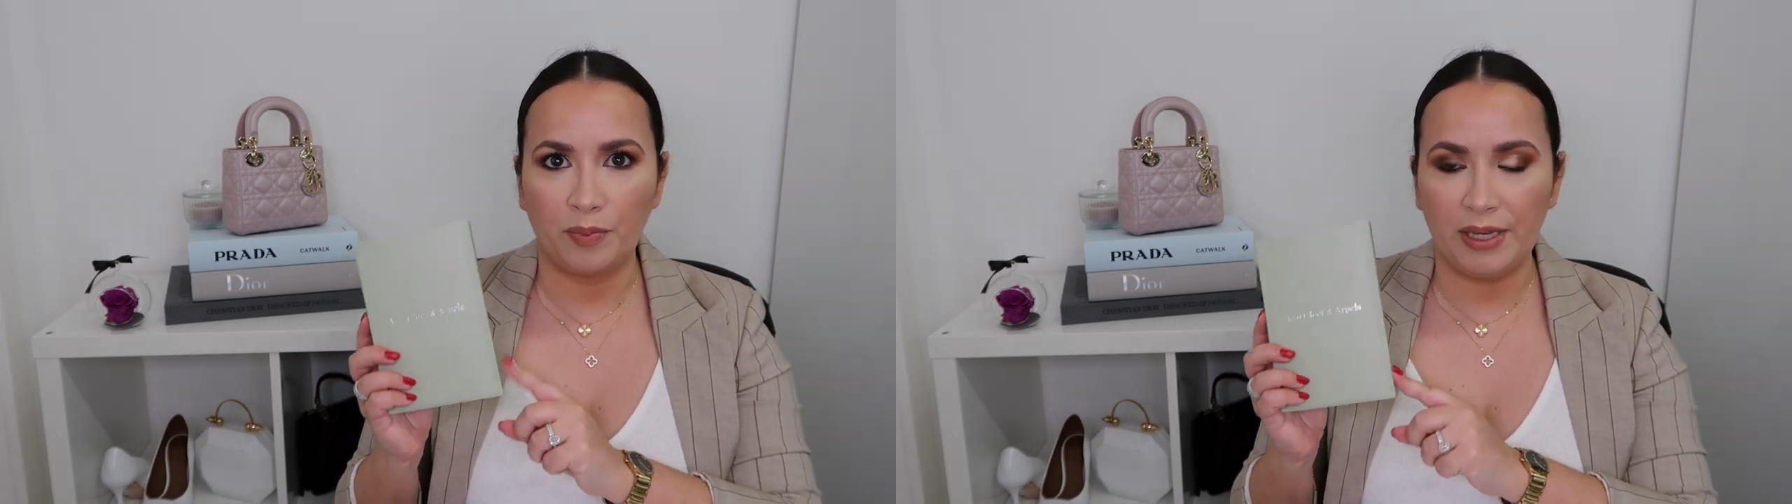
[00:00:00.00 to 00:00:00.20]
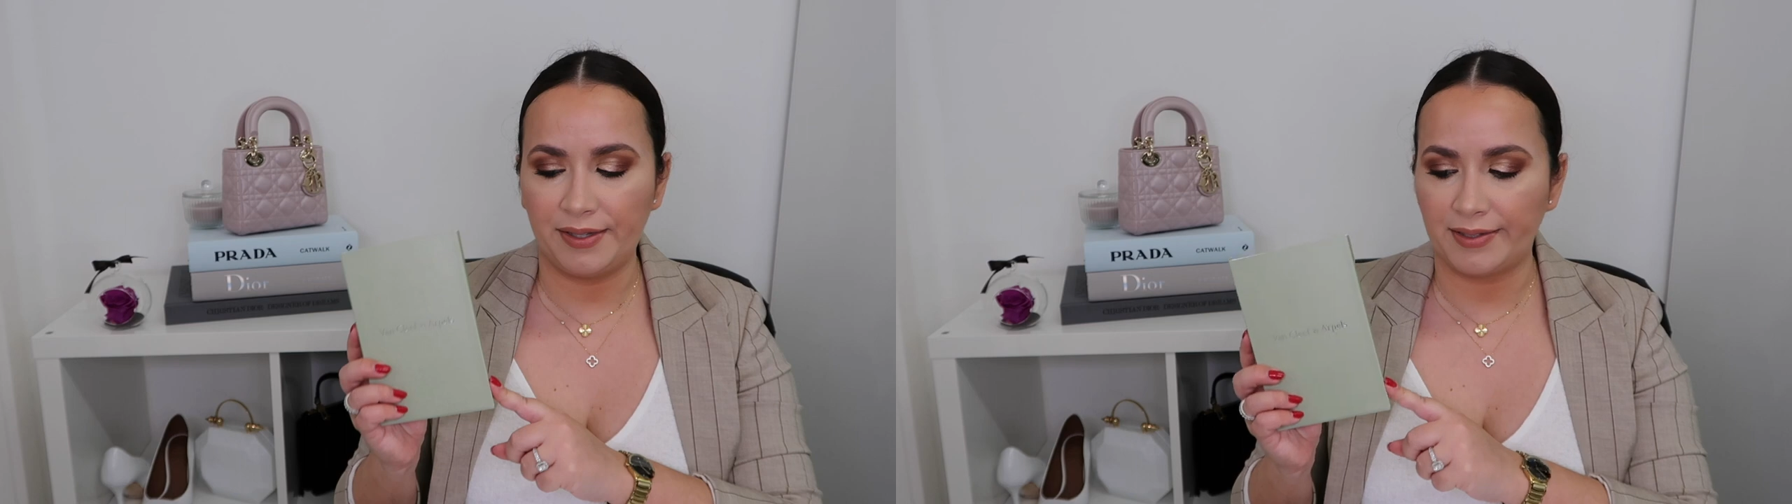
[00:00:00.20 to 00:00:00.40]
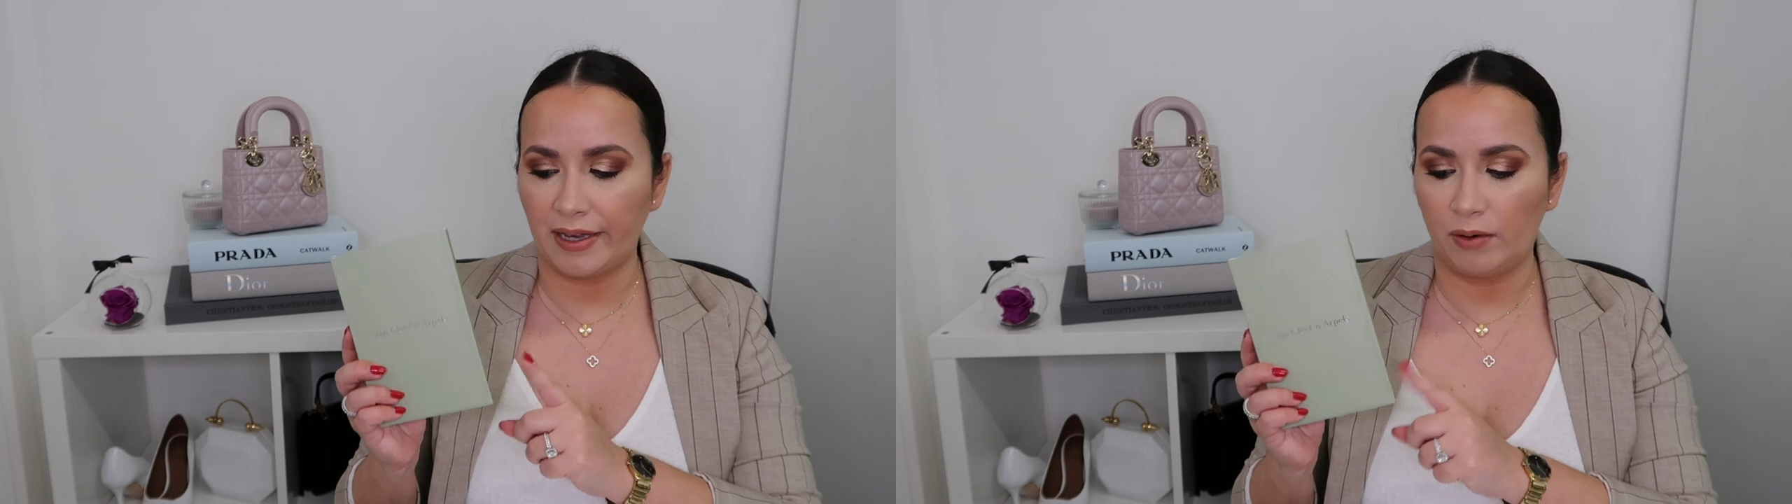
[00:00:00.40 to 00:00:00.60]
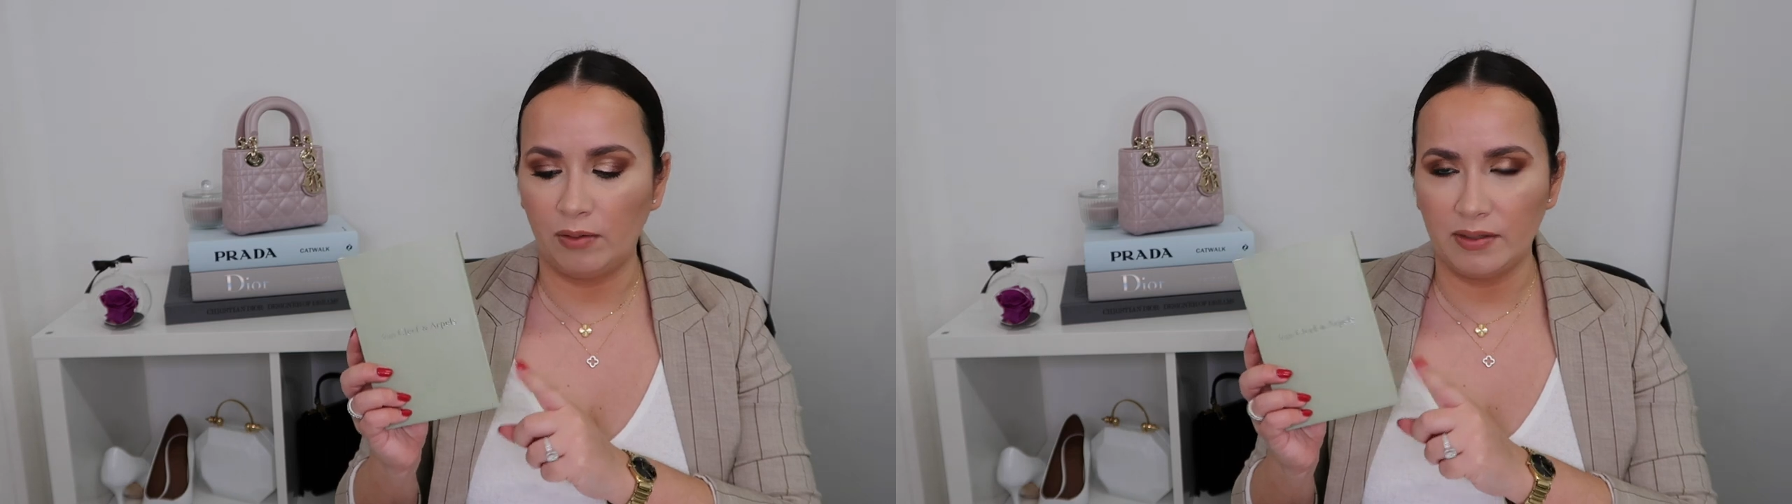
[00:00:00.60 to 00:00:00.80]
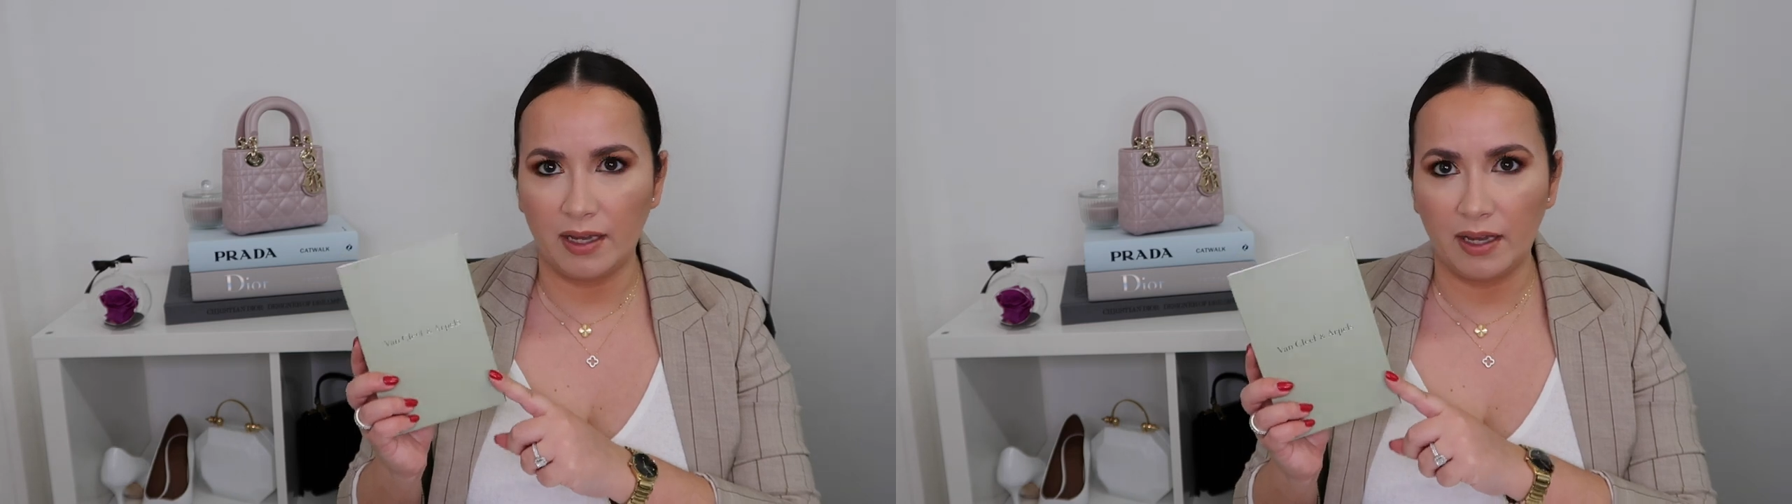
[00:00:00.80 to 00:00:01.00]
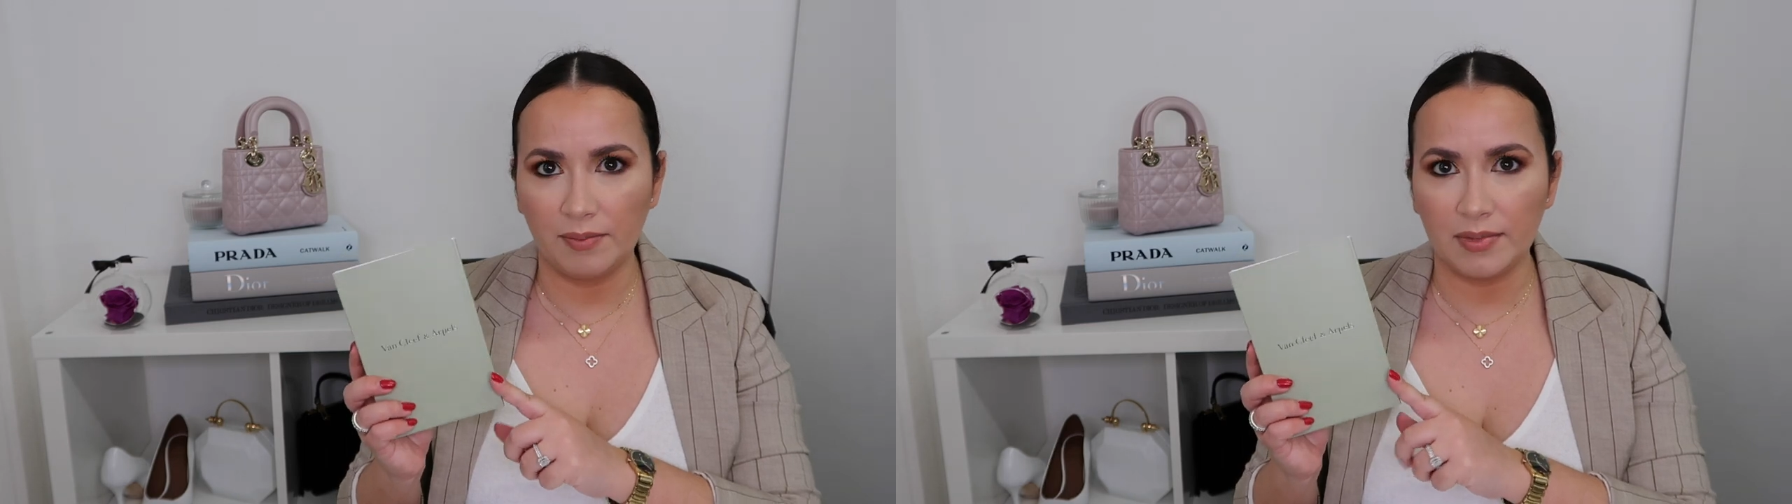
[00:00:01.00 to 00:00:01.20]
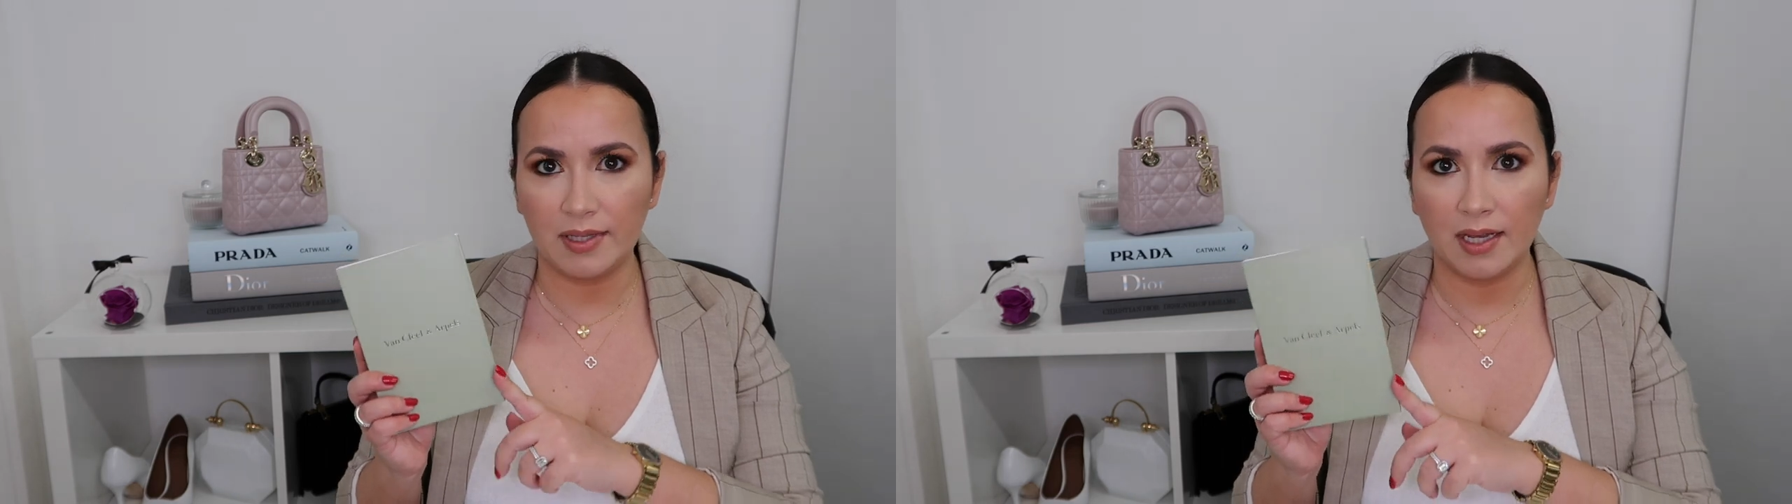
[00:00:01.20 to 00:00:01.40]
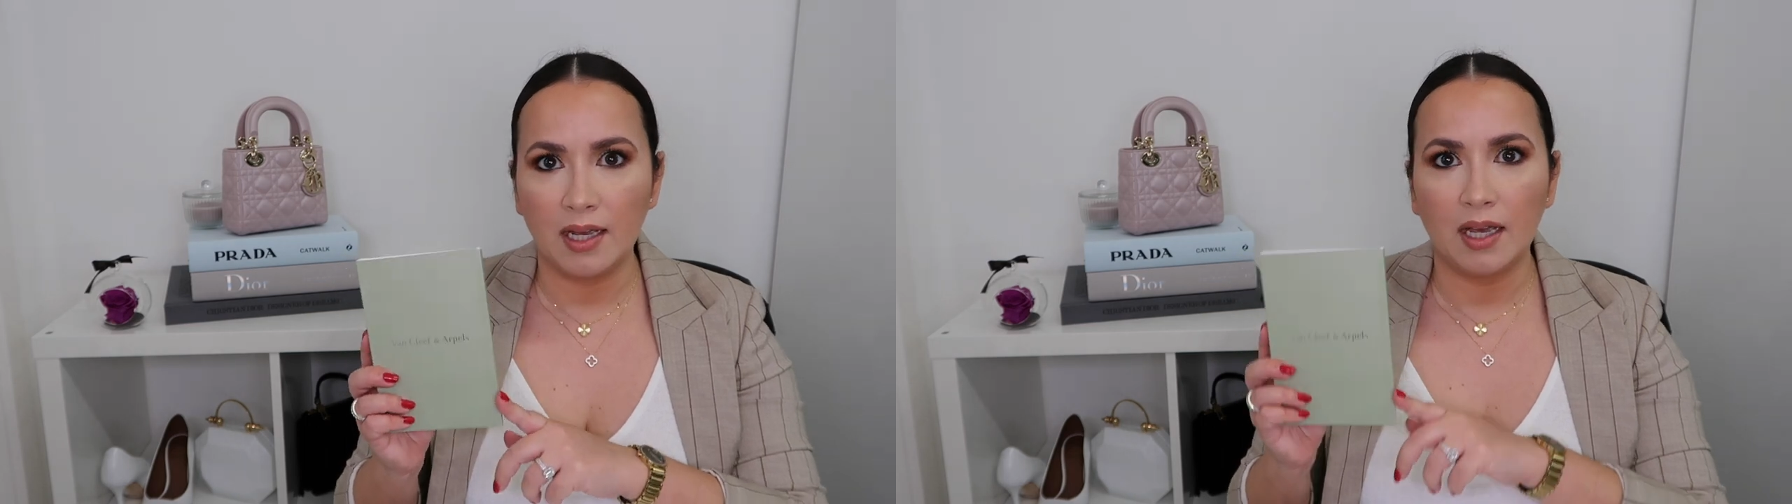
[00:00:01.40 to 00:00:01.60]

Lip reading: piece at all times